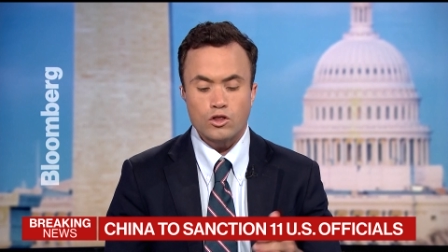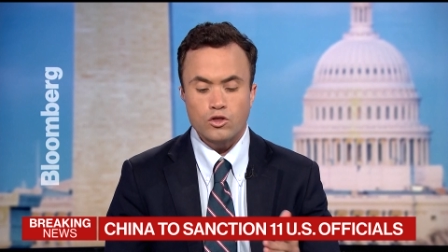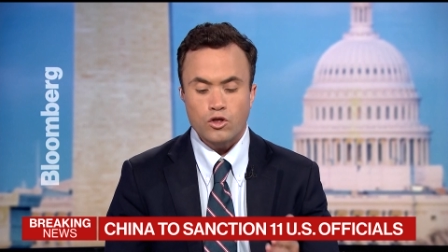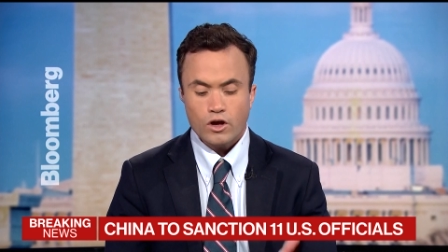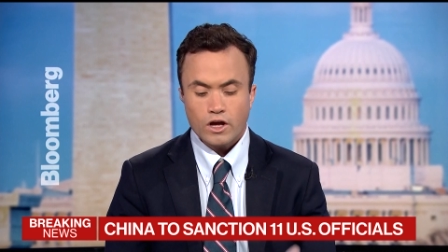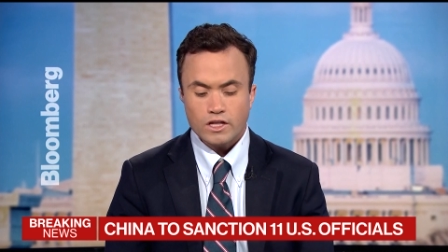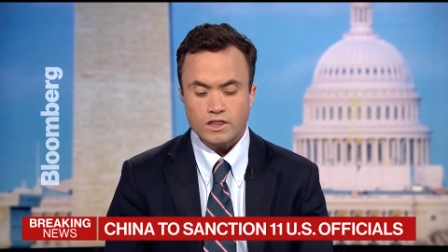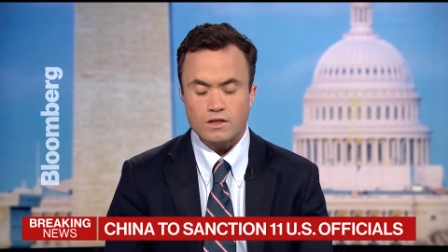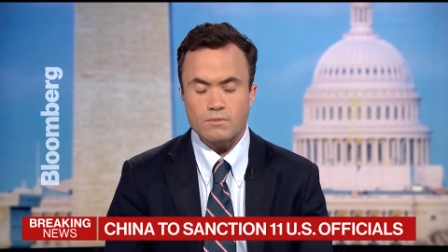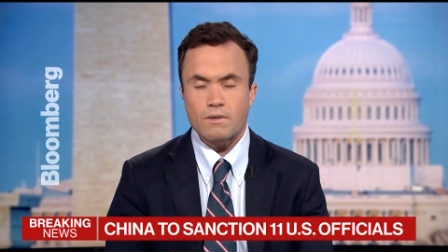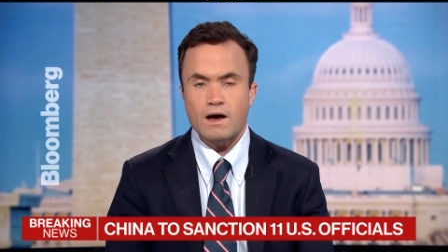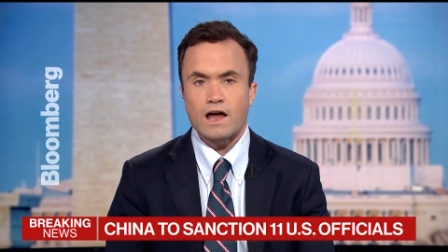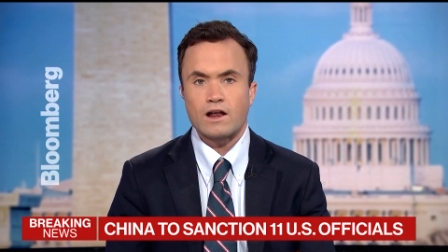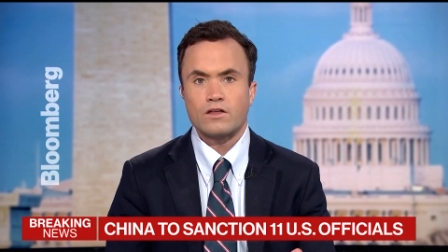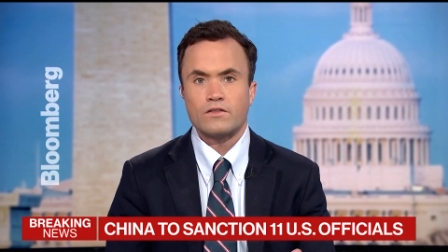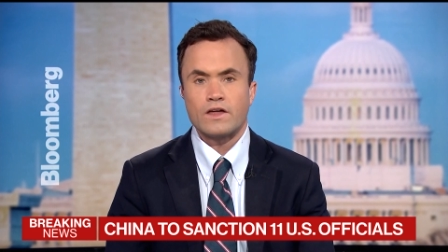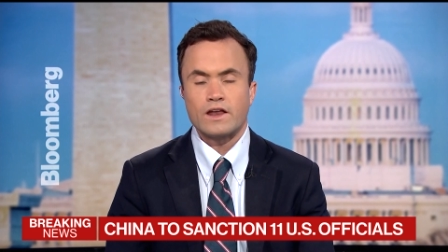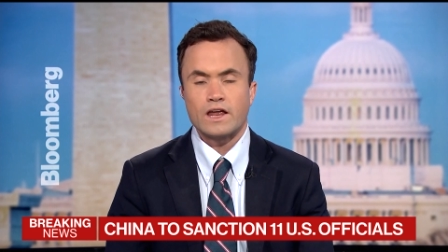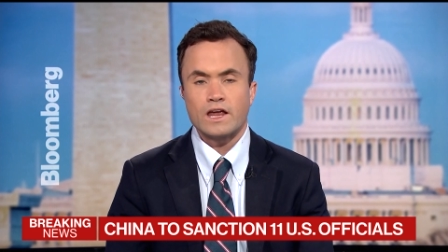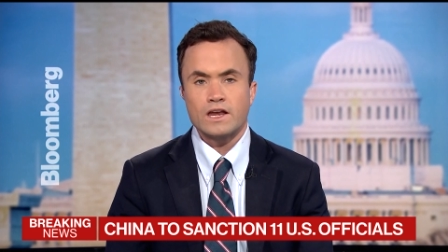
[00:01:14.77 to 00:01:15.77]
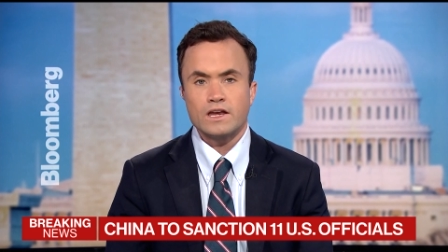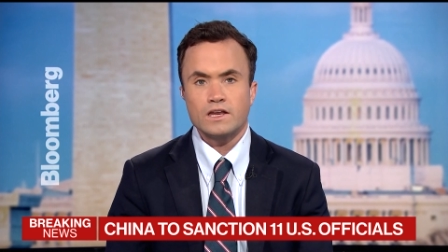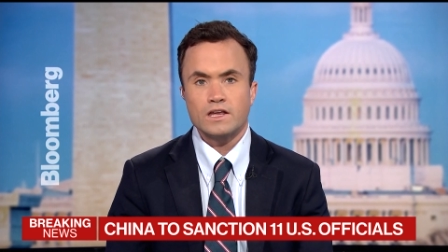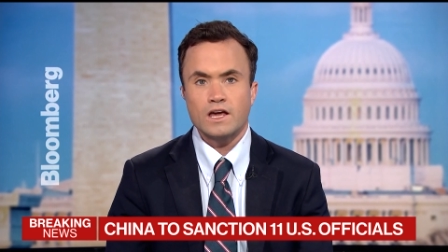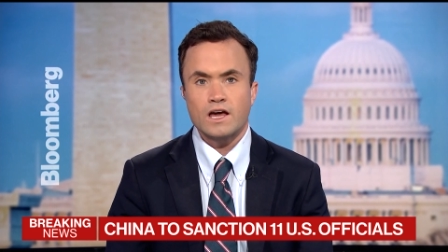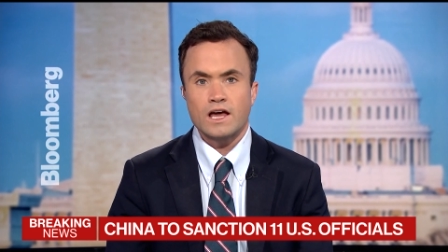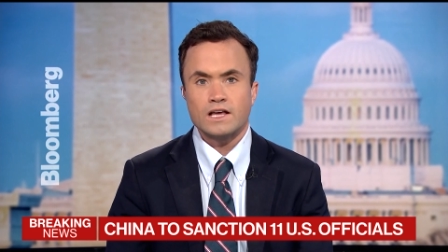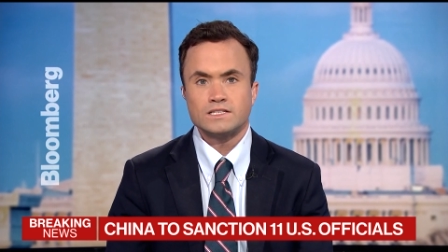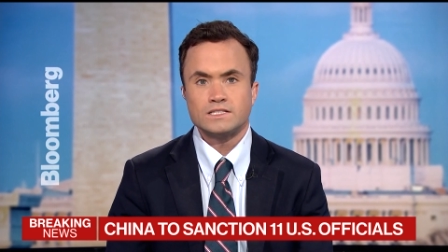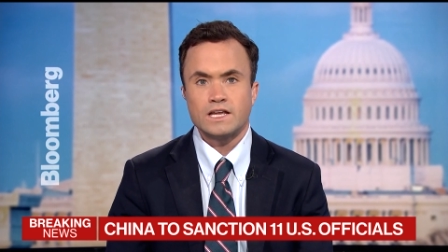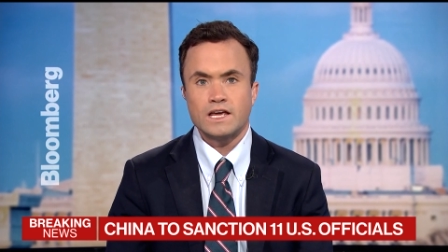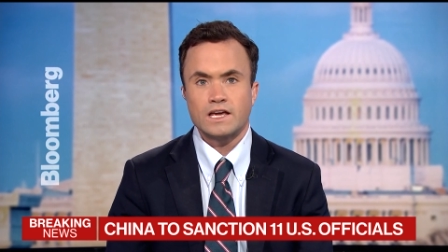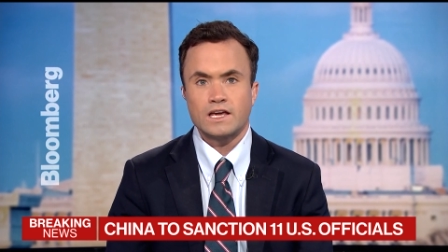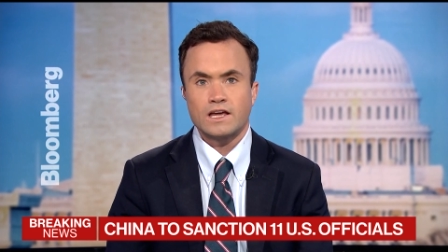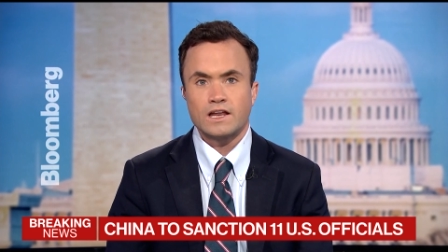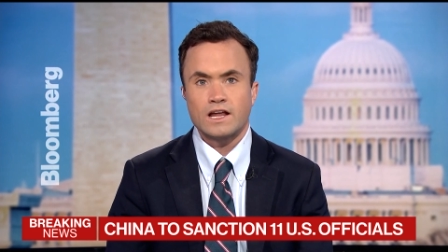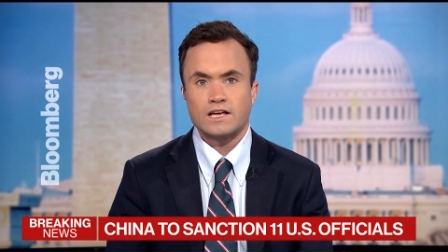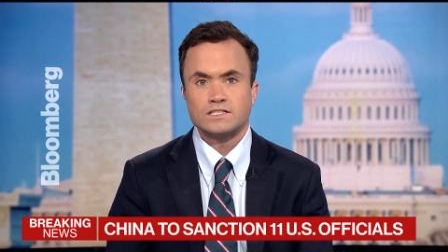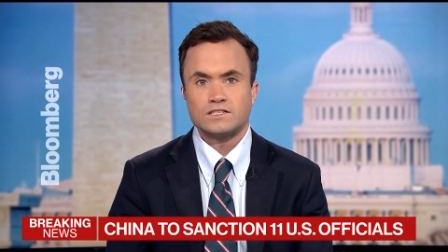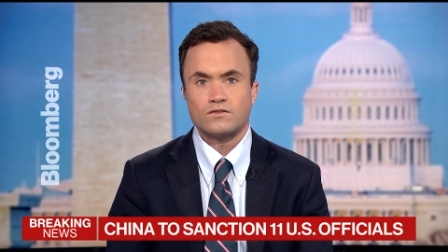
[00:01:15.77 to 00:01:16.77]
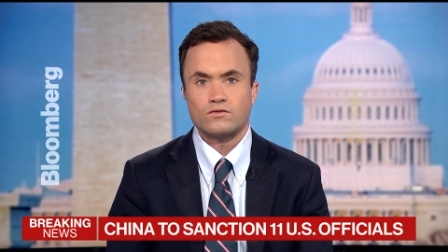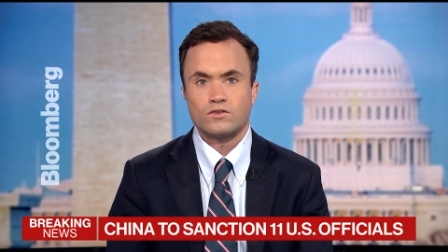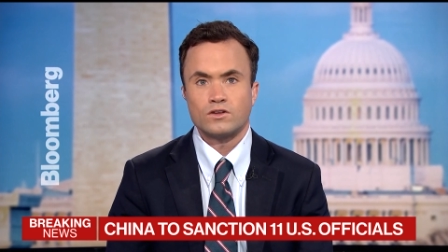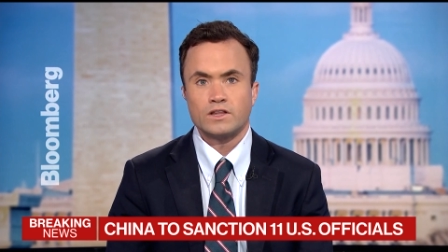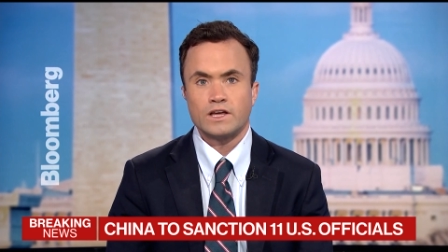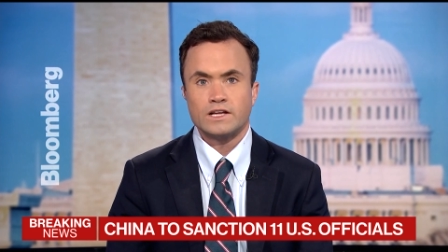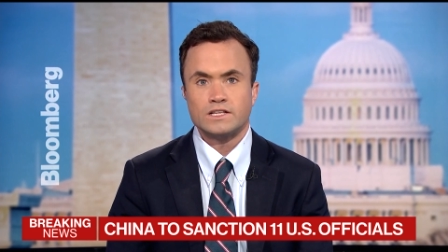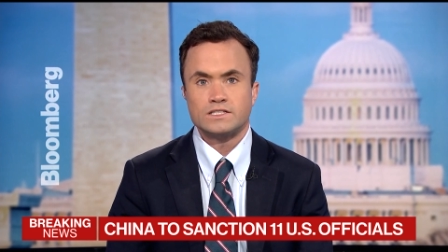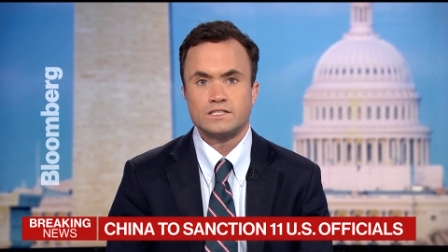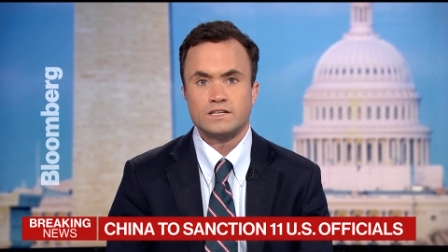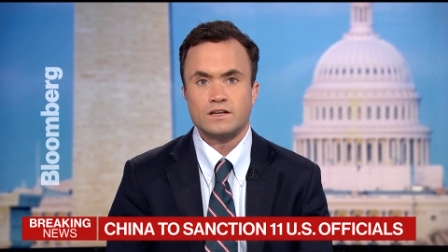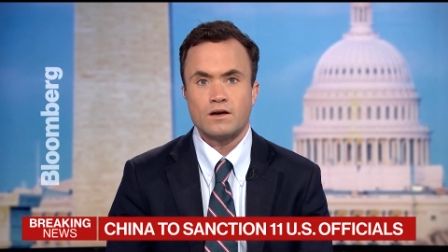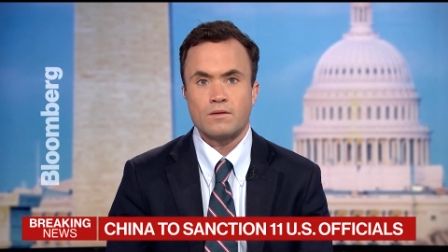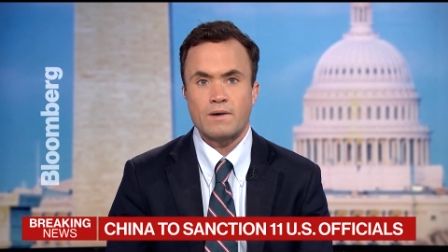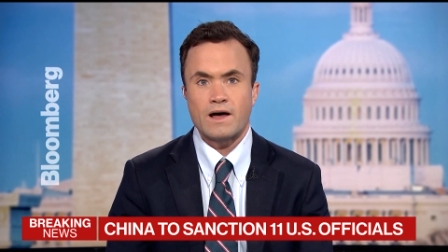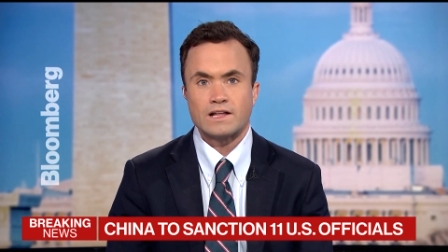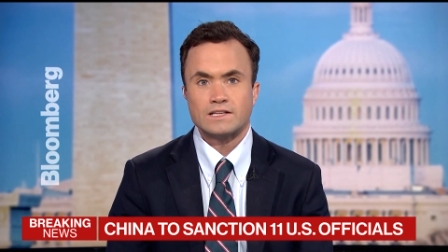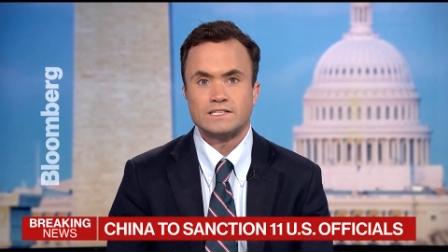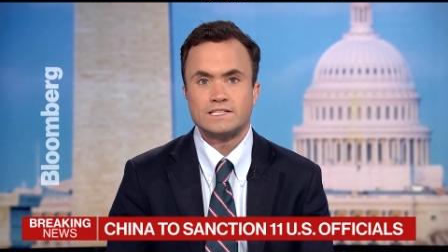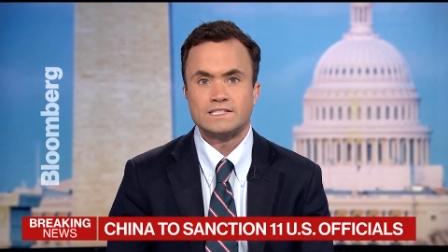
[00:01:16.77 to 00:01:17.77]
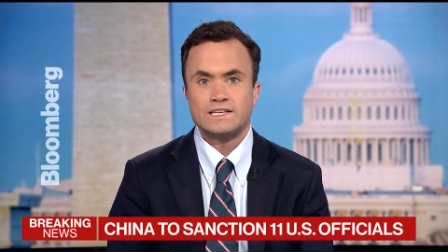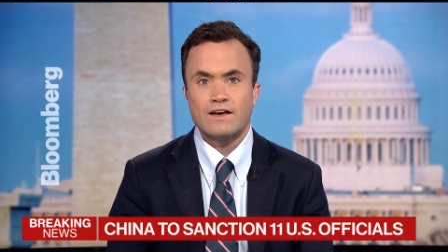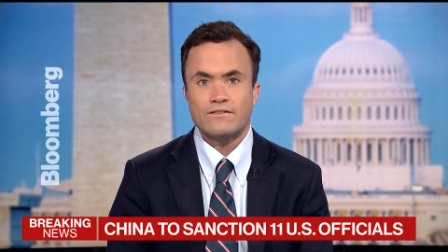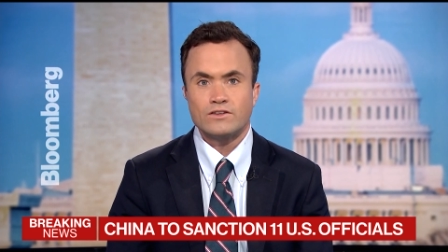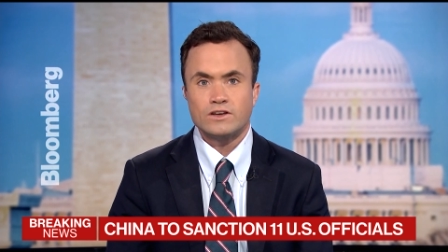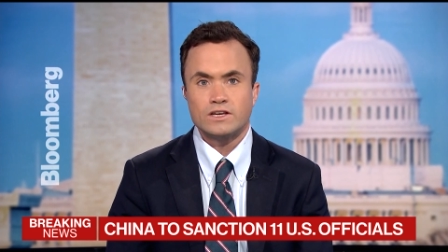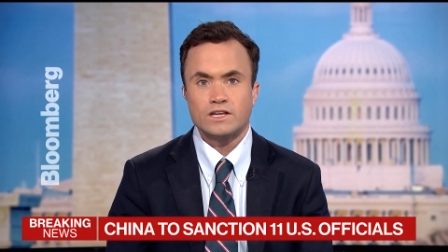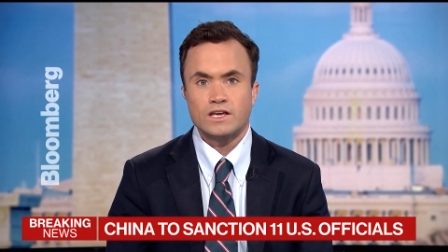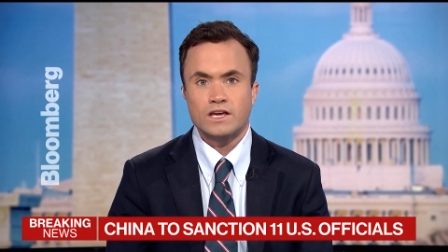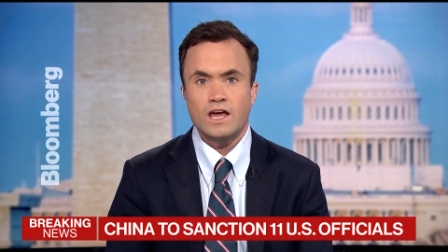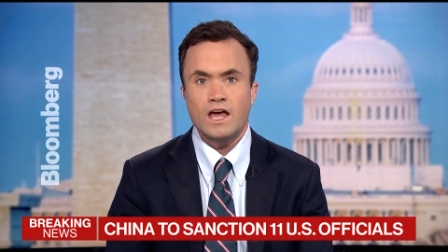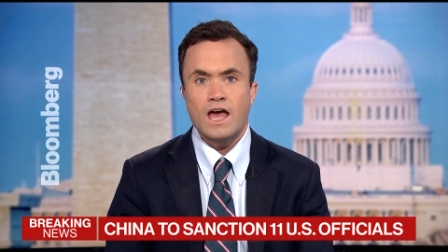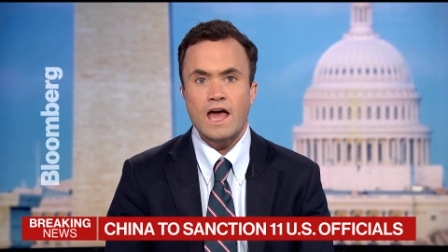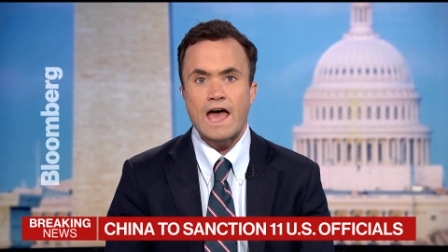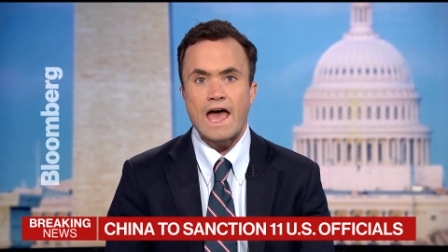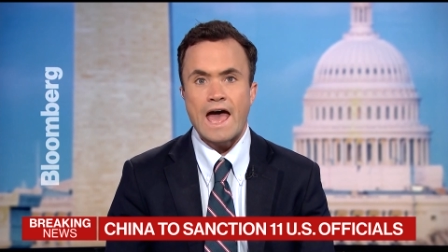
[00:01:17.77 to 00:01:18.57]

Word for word: Look at the model that India has taken as it relates to about 70